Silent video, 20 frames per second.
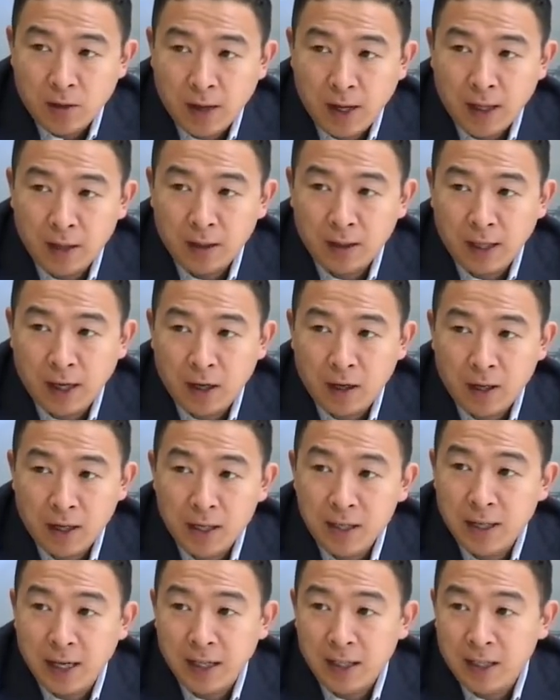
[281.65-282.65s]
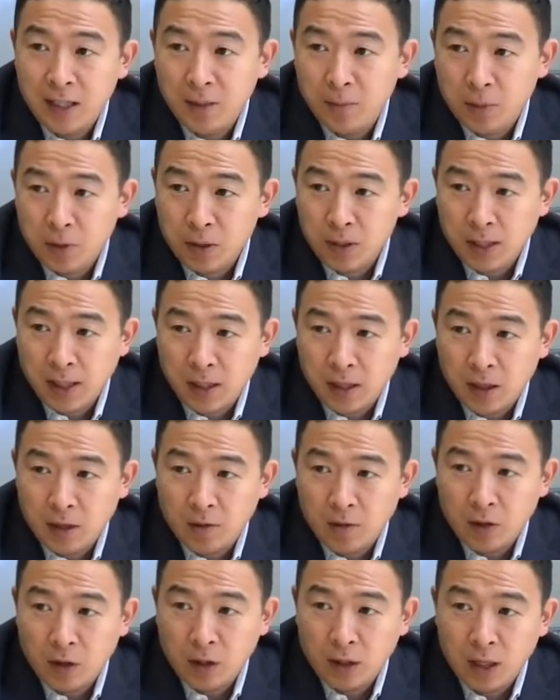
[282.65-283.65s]
Healthcare is 18%
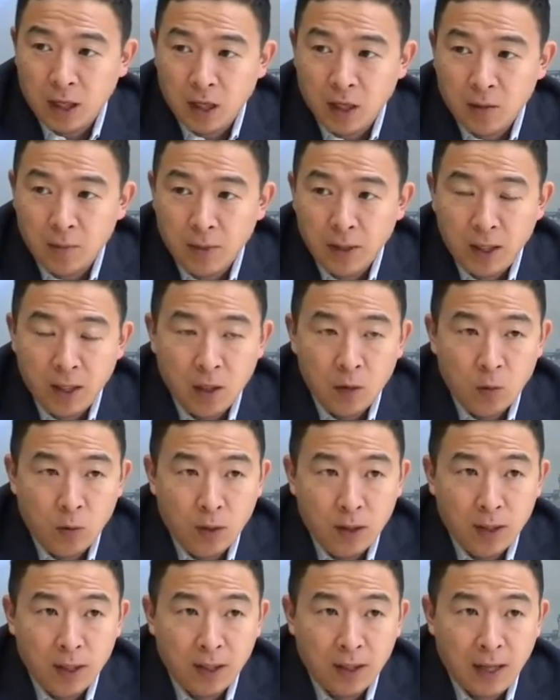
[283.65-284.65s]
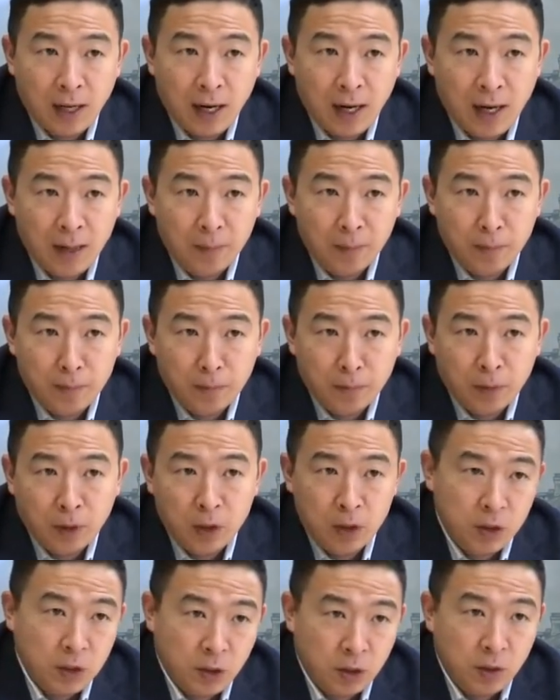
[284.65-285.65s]
of our economy, and one thing that I'm
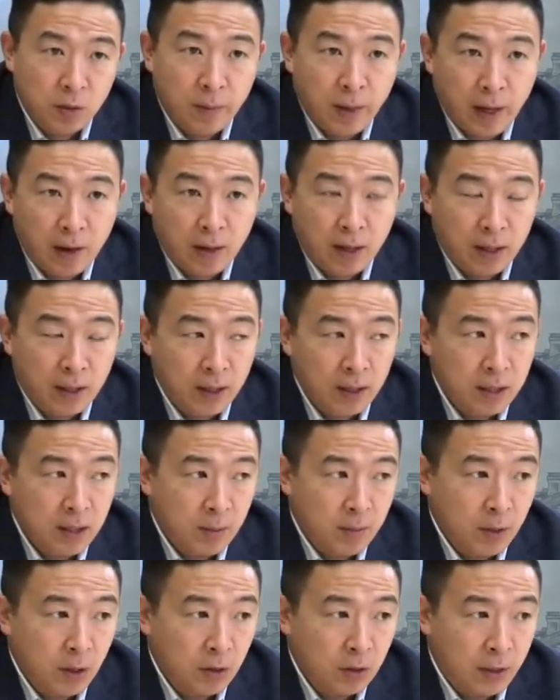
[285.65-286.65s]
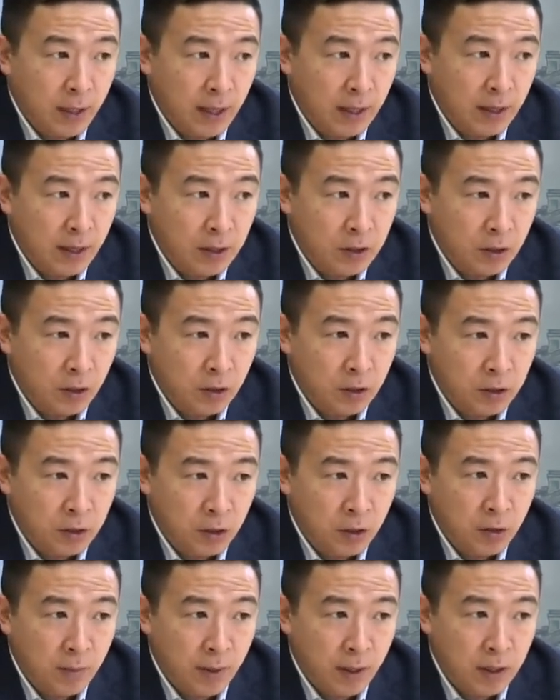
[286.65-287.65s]
concerned about, and I think some of the other candidates are
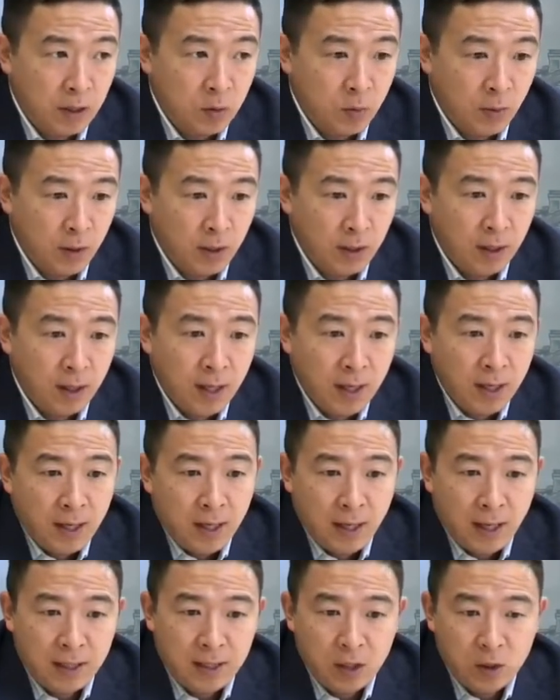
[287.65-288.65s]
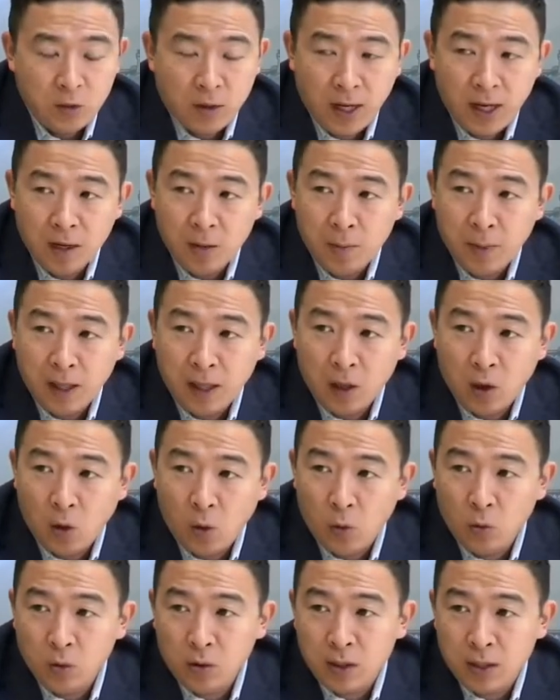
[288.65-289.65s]
concerned about as well, is that you can't make
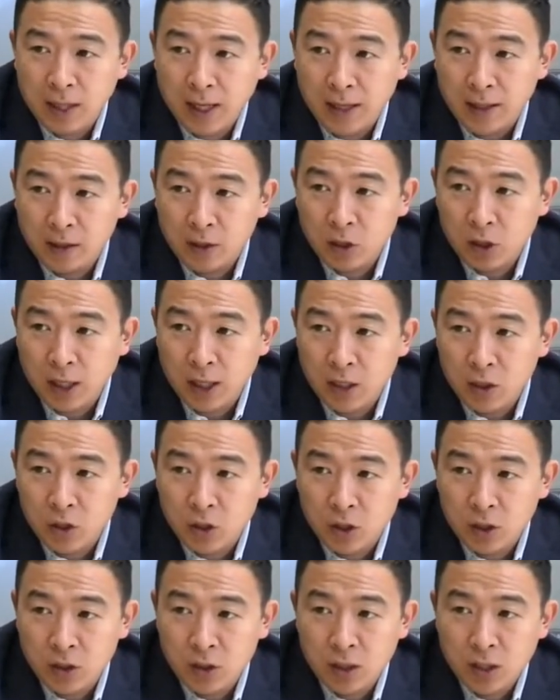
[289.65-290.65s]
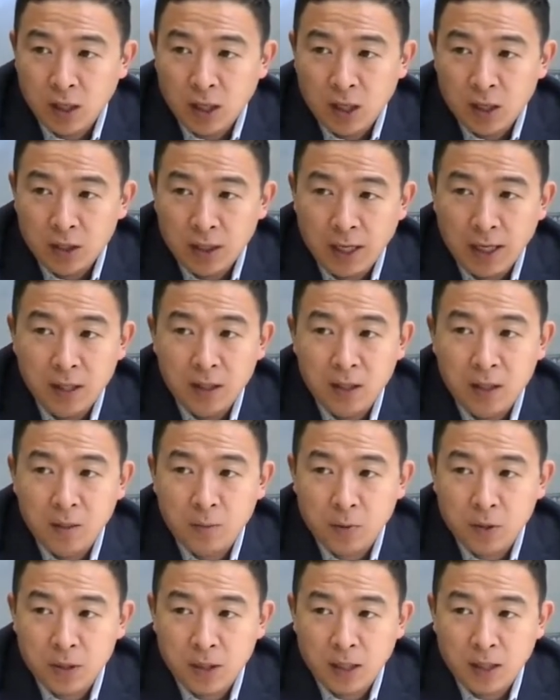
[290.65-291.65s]
wholesale changes to
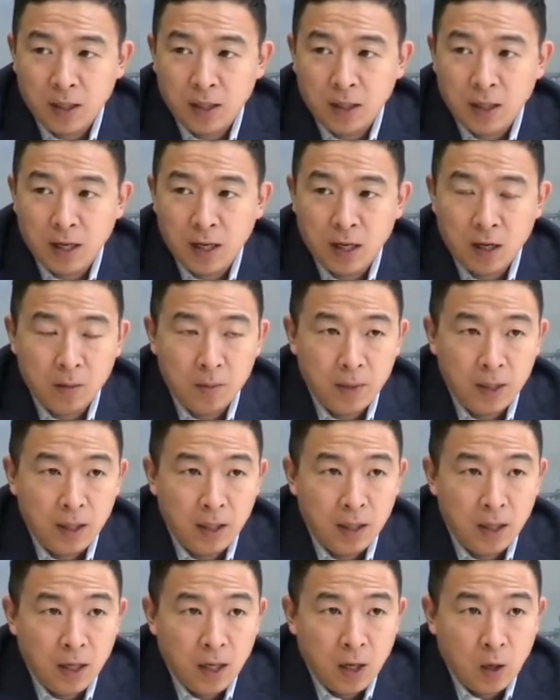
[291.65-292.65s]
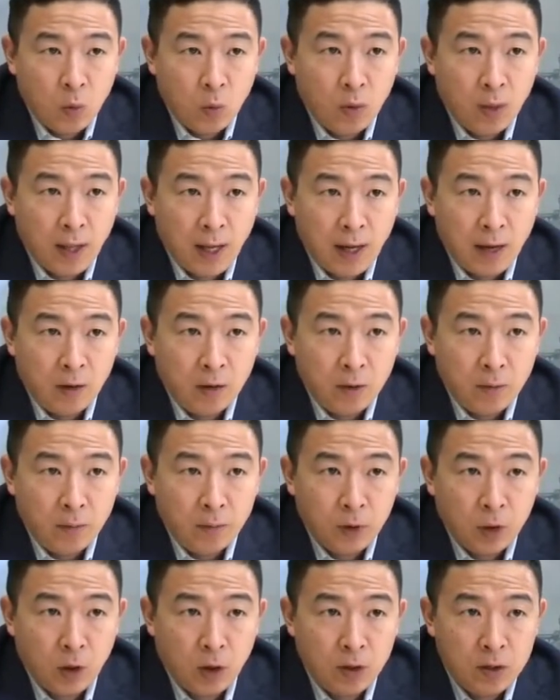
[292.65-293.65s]
18% of the economy without
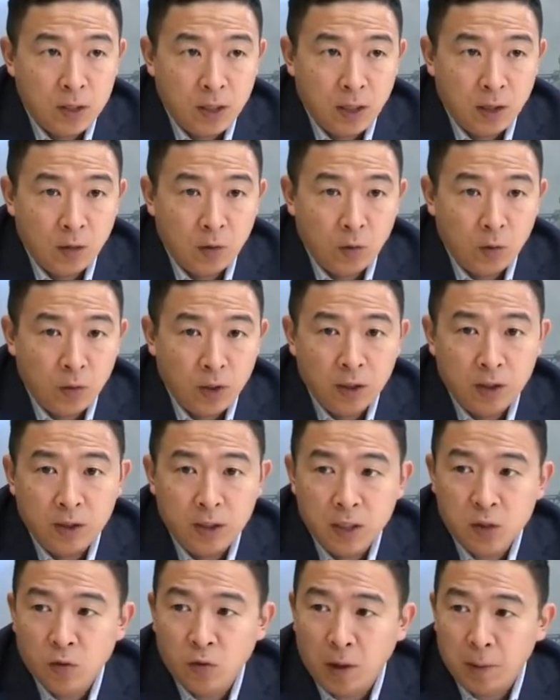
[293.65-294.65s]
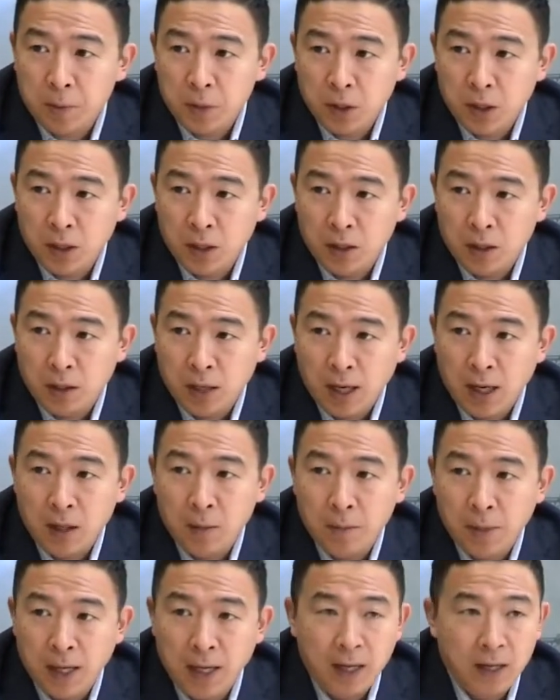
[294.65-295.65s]
causing real disruption
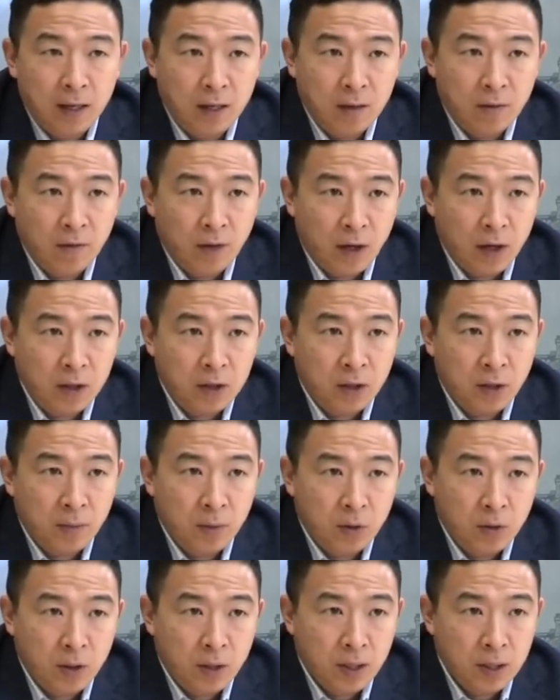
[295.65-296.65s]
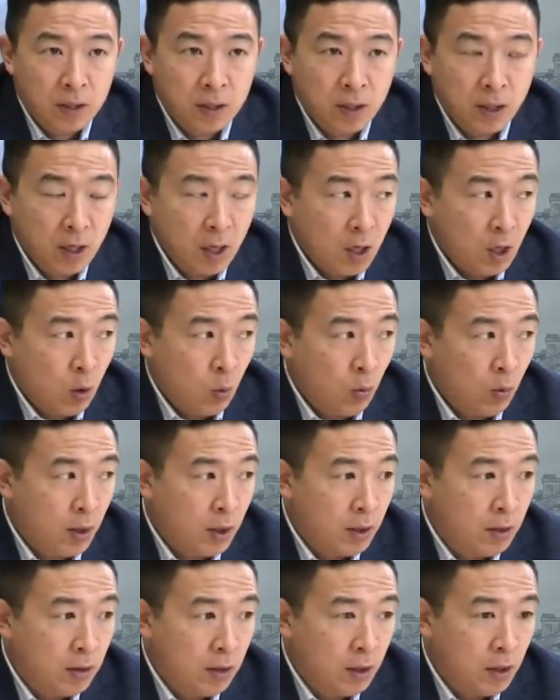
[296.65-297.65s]
and pain in various communities.
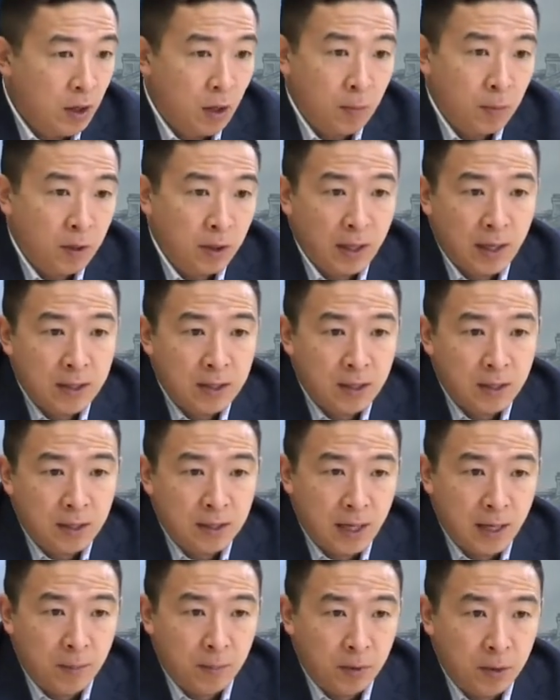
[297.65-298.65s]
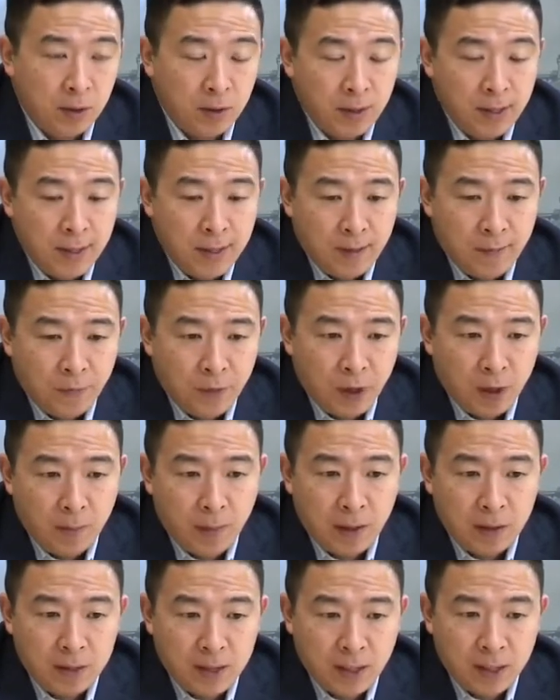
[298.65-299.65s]
One number, as an example, there are
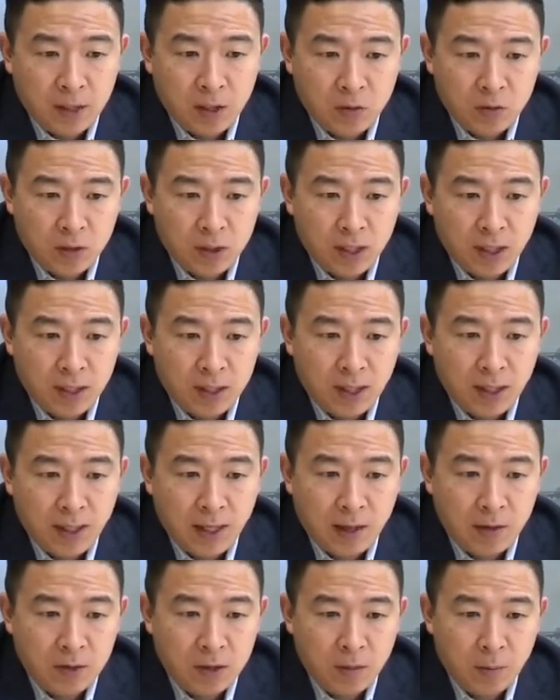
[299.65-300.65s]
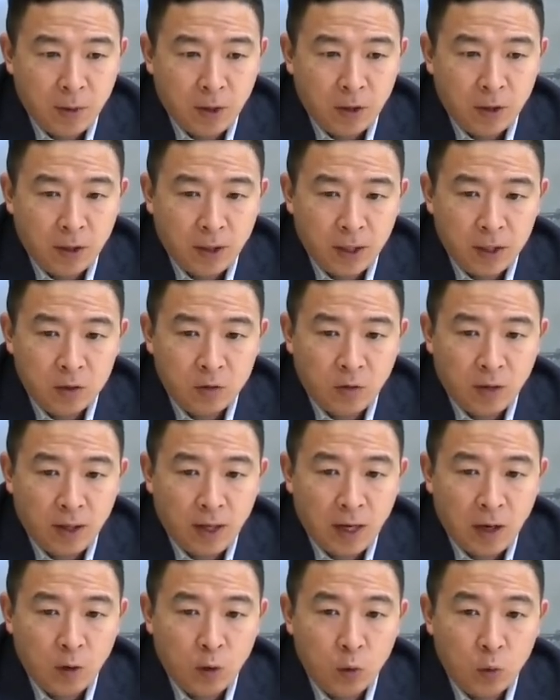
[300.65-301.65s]
about 660,000 Americans right
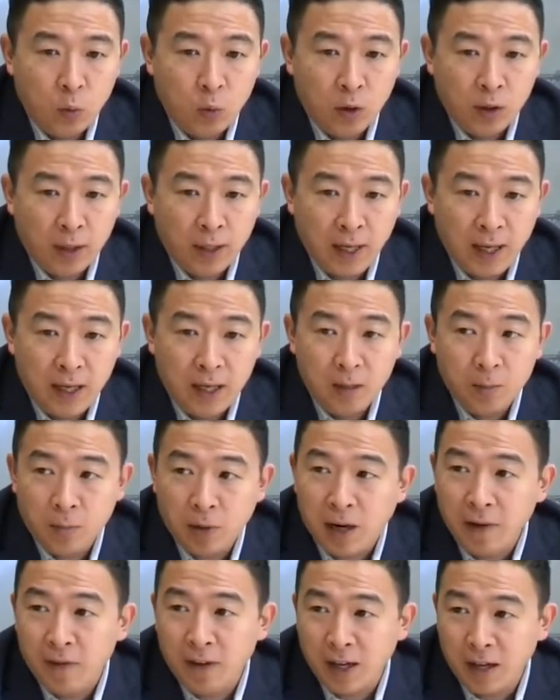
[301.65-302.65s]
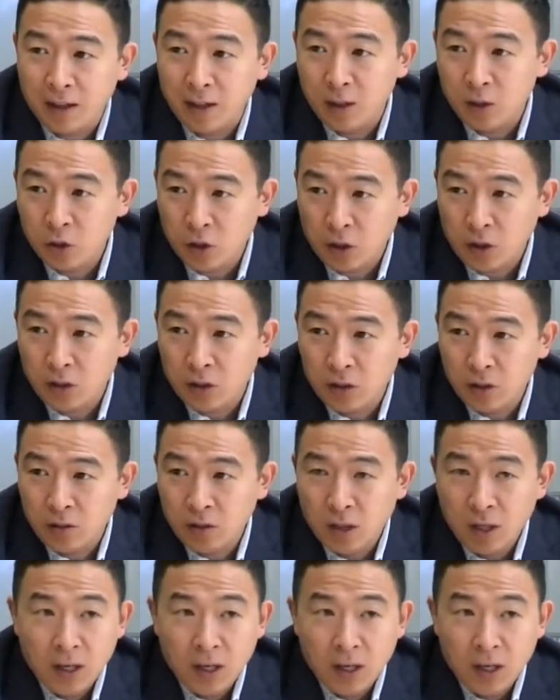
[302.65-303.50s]
now who work in private health insurance.